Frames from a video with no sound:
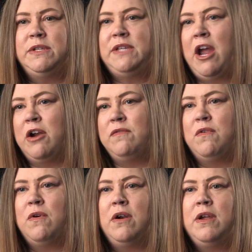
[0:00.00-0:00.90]
it's cared
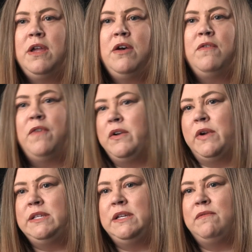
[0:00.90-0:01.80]
for.
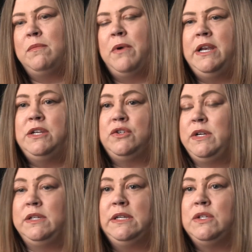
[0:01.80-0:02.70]
Fundraising for brain
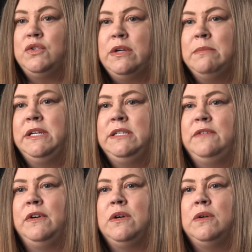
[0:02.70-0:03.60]
injury is extremely
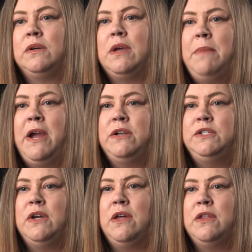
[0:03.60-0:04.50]
difficult compared
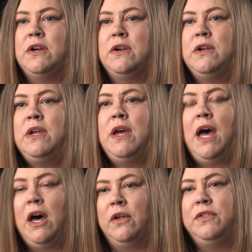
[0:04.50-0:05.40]
to other
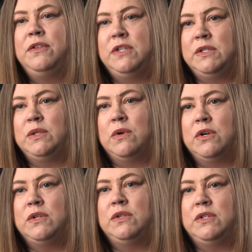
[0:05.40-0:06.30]
health
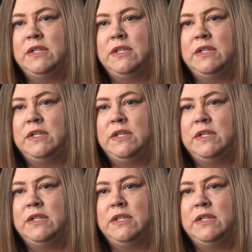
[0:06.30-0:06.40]
disorders or